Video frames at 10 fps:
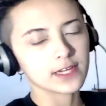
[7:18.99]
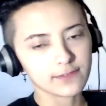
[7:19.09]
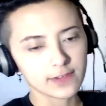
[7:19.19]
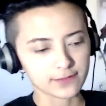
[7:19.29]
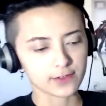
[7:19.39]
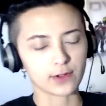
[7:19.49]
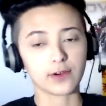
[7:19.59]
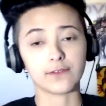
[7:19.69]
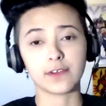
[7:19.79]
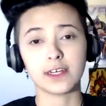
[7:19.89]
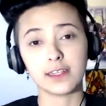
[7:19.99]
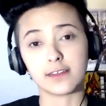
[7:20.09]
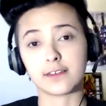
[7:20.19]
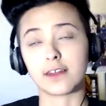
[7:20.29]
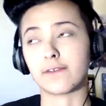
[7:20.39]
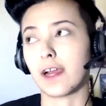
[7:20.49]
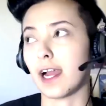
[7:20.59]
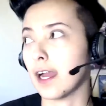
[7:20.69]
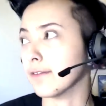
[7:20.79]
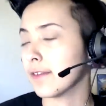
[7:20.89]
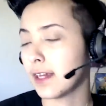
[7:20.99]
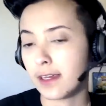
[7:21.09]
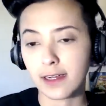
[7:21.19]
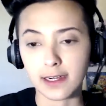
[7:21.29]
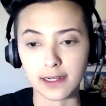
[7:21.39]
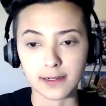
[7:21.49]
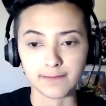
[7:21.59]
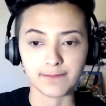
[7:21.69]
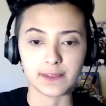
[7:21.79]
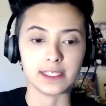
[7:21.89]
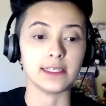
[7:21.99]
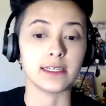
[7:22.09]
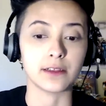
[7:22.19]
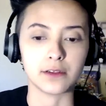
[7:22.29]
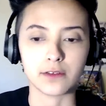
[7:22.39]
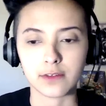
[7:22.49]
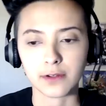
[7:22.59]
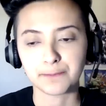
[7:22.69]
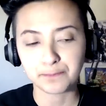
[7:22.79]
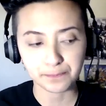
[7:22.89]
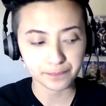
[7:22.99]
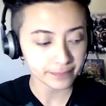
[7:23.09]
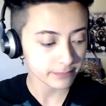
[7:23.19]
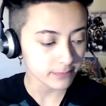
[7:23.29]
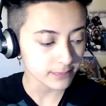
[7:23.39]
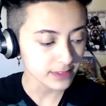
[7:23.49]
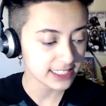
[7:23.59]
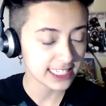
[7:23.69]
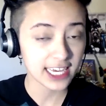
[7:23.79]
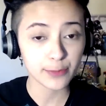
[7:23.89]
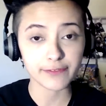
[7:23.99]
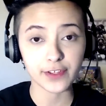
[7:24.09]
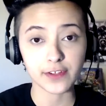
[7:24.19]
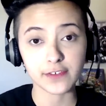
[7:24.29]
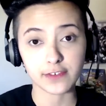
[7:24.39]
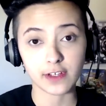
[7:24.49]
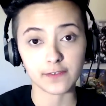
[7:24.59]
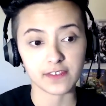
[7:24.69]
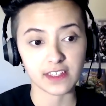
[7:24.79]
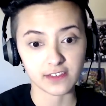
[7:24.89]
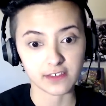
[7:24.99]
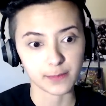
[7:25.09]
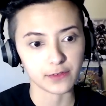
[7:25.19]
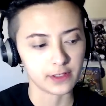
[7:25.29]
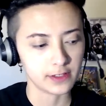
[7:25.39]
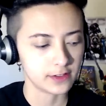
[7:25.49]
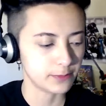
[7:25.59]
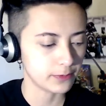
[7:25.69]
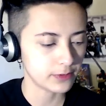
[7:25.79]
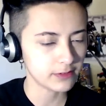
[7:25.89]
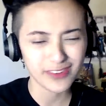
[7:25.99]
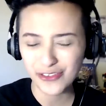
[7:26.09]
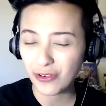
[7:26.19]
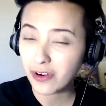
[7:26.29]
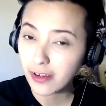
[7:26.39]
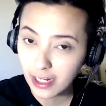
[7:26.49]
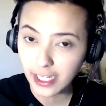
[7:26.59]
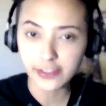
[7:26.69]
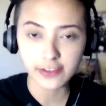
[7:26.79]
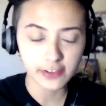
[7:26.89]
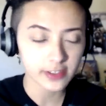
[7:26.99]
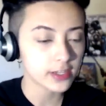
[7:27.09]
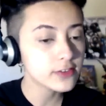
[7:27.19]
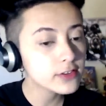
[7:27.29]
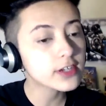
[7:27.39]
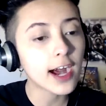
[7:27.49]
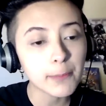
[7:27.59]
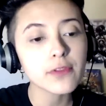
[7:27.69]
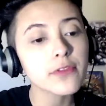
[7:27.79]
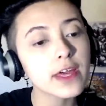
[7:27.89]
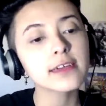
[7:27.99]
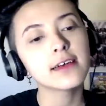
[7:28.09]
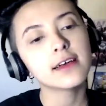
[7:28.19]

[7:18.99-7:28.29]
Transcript: I've left a lot of the stuff I have in England, so... Yeah, we have tons of stuff. I think this is mostly hers, but we join our collections, you know, do the couple thing.